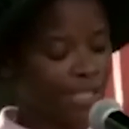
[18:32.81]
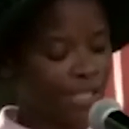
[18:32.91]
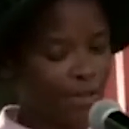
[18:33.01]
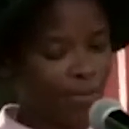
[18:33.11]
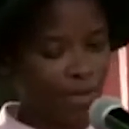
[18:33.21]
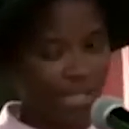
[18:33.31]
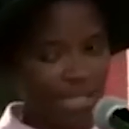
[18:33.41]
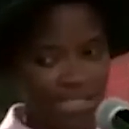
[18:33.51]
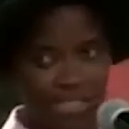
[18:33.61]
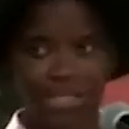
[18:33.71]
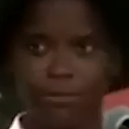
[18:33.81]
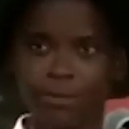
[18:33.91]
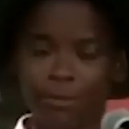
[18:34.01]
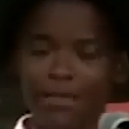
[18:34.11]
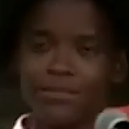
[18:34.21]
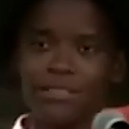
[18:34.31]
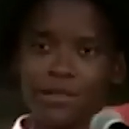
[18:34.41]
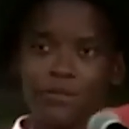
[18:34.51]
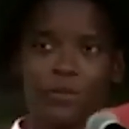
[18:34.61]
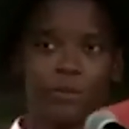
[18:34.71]
But he said, I'm about to
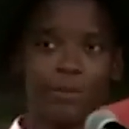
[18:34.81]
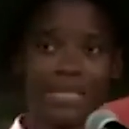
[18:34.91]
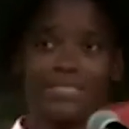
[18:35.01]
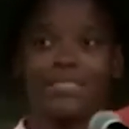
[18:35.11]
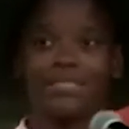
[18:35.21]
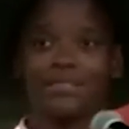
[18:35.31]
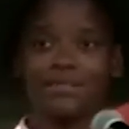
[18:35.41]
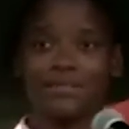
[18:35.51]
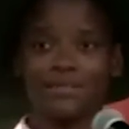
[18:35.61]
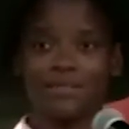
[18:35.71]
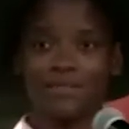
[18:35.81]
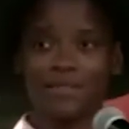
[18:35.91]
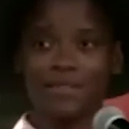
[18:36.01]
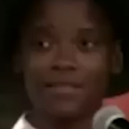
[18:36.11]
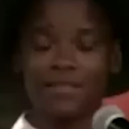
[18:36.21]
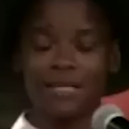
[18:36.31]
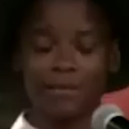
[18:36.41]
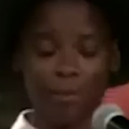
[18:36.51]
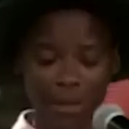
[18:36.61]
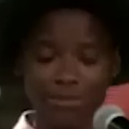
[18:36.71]
give you a blessing. I'm
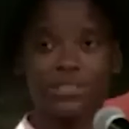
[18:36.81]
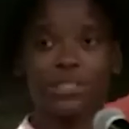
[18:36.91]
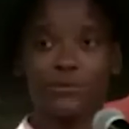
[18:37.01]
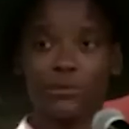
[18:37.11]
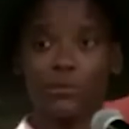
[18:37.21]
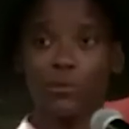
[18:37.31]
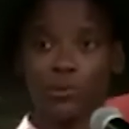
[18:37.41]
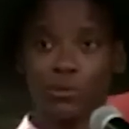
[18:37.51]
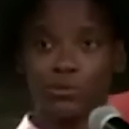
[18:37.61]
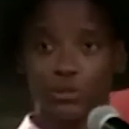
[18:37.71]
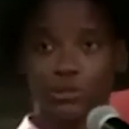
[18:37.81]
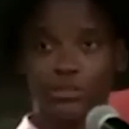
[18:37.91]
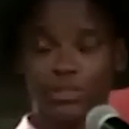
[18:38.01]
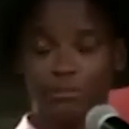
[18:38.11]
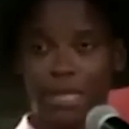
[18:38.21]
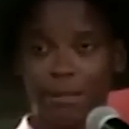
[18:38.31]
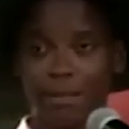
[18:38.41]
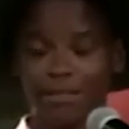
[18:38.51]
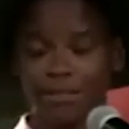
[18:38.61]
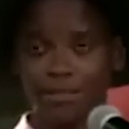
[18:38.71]
about to give you the role of Shuri in Black
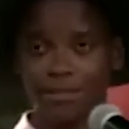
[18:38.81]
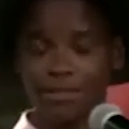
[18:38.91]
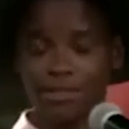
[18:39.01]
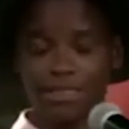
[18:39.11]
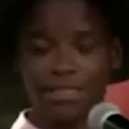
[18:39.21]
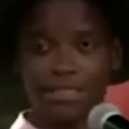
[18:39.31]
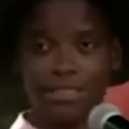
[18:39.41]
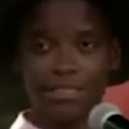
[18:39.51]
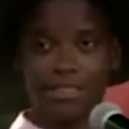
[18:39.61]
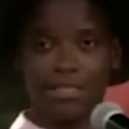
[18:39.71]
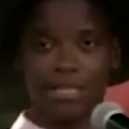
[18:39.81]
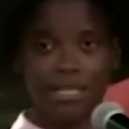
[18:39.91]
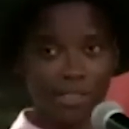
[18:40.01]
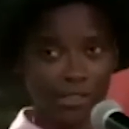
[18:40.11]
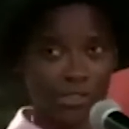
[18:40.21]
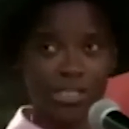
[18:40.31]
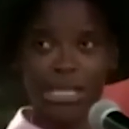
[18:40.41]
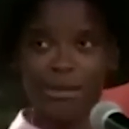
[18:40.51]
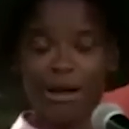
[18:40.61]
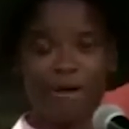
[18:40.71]
Panther. I literally
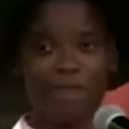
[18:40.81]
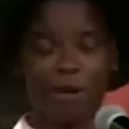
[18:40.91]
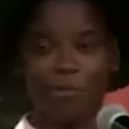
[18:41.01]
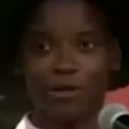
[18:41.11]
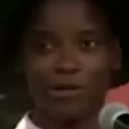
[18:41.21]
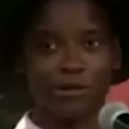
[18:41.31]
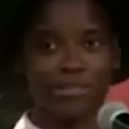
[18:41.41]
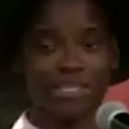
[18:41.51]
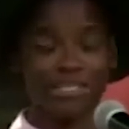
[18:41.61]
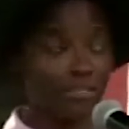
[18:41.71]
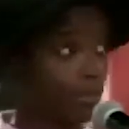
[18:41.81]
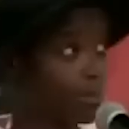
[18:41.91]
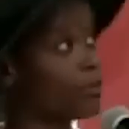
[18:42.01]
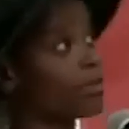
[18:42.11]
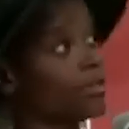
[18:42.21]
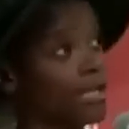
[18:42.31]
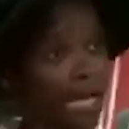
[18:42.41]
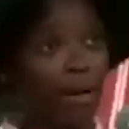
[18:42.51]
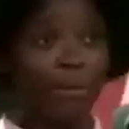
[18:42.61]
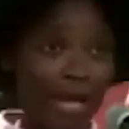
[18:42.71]
came out of my prayer closet and said,
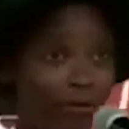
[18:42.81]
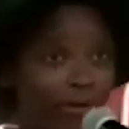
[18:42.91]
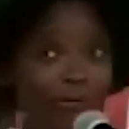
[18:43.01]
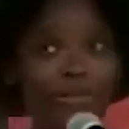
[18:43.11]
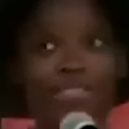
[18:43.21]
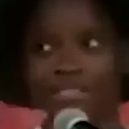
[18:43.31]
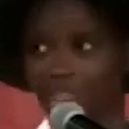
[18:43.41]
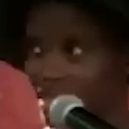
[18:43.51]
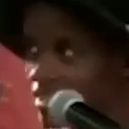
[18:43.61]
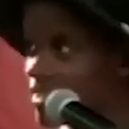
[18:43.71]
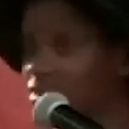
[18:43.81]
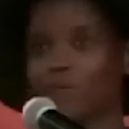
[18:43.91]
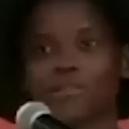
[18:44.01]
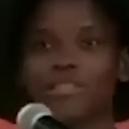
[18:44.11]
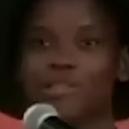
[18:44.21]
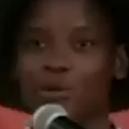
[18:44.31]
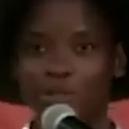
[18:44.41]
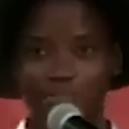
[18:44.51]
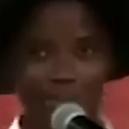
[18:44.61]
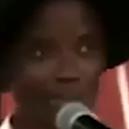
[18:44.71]
I'm hearing voices, I need to go see a
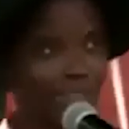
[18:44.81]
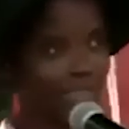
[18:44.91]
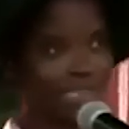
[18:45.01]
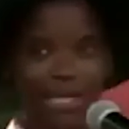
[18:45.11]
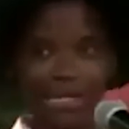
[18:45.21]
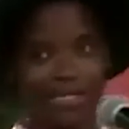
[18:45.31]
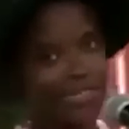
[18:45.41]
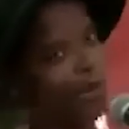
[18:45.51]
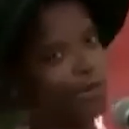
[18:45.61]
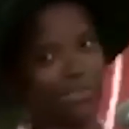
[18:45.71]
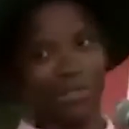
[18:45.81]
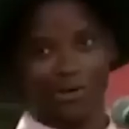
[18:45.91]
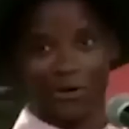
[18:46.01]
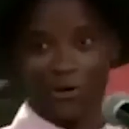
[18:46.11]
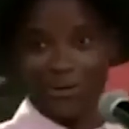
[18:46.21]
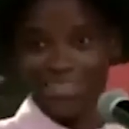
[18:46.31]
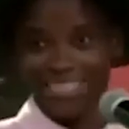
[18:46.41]
doctor because that was not God.